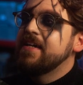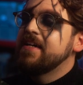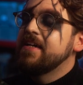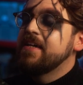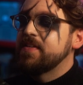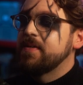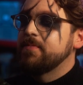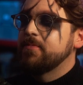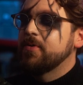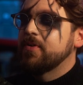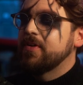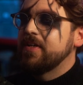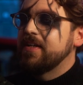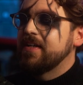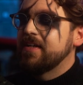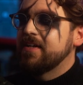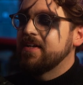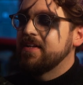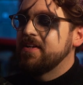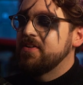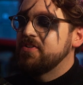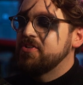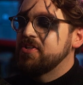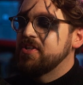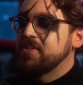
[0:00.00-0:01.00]
So I'm not going to
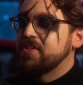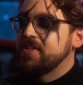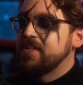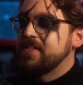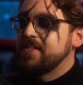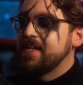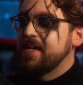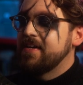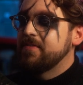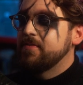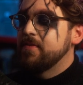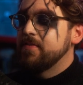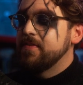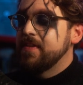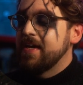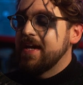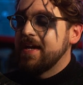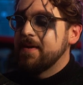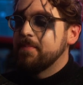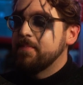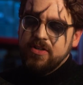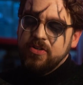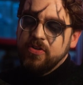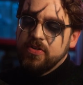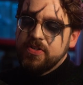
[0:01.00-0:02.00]
kind of judge it down on that.